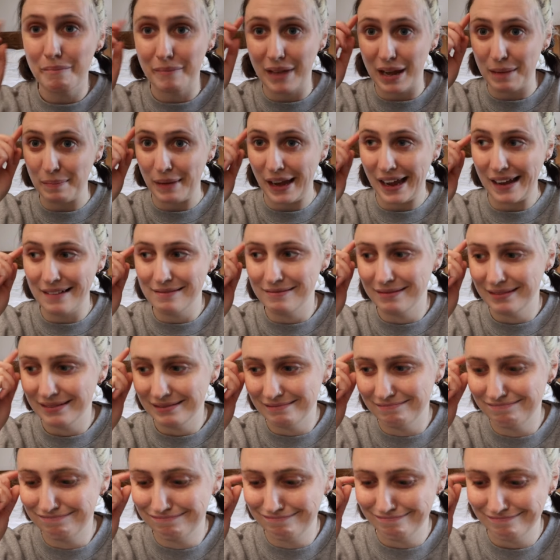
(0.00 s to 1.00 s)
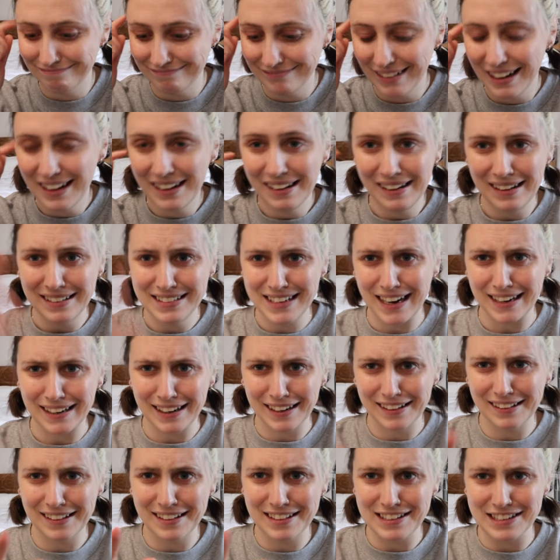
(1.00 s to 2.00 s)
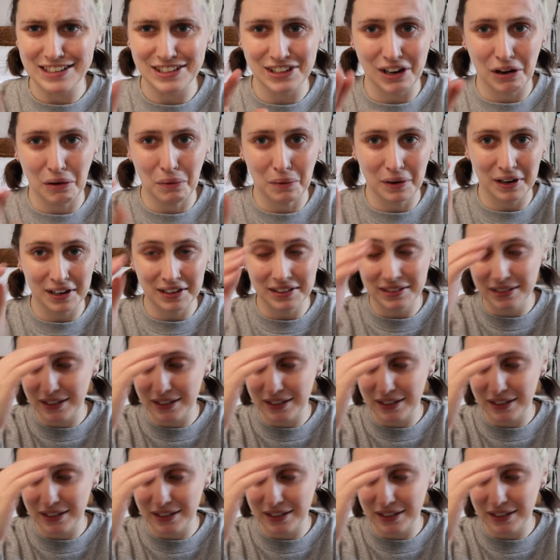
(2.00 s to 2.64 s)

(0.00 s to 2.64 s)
Maybe. Technically this is all work,